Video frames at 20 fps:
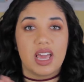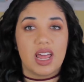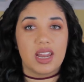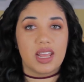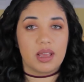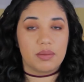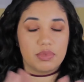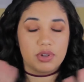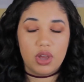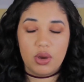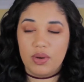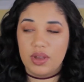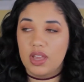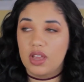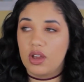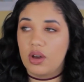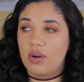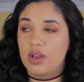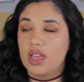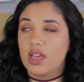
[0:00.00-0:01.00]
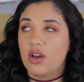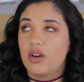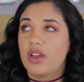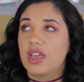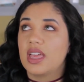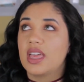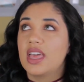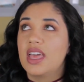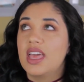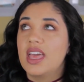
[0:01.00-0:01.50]
kind of kept going and going and
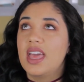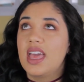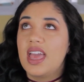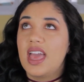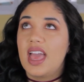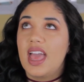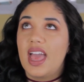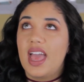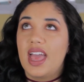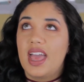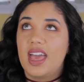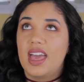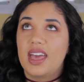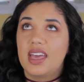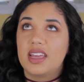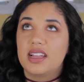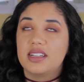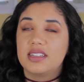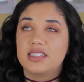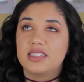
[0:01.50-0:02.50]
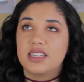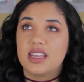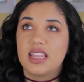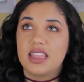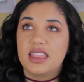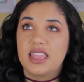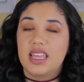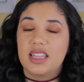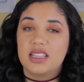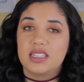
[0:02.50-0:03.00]
going, and
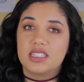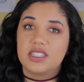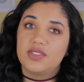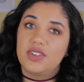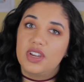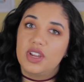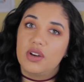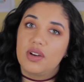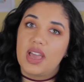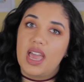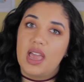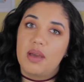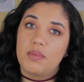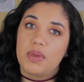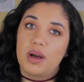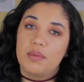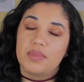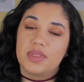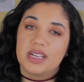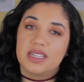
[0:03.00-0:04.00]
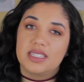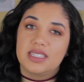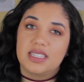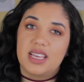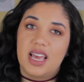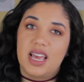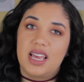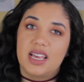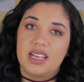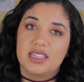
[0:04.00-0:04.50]
then this video came up that
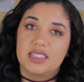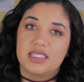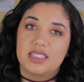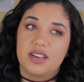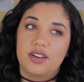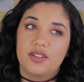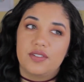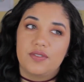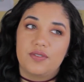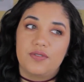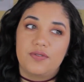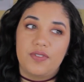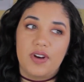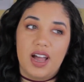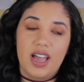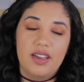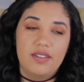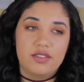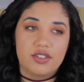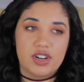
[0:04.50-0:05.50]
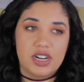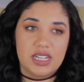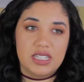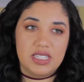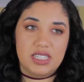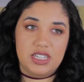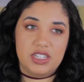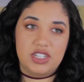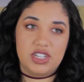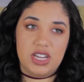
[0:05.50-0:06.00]
says 5
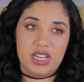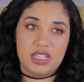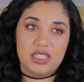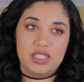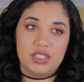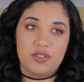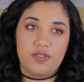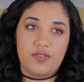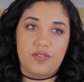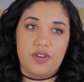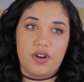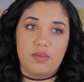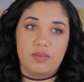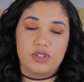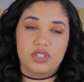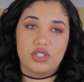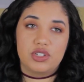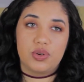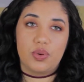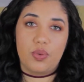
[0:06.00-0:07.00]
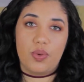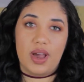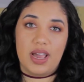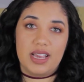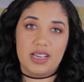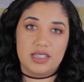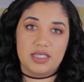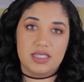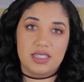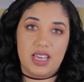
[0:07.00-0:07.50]
transitions from
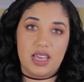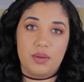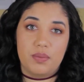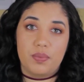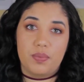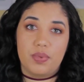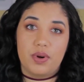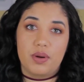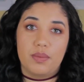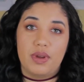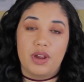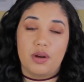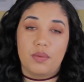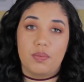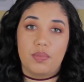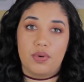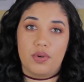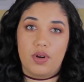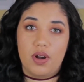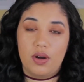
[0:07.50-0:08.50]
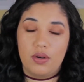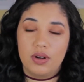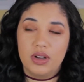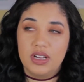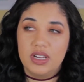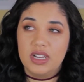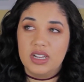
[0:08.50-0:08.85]
Twice in Premiere Pro.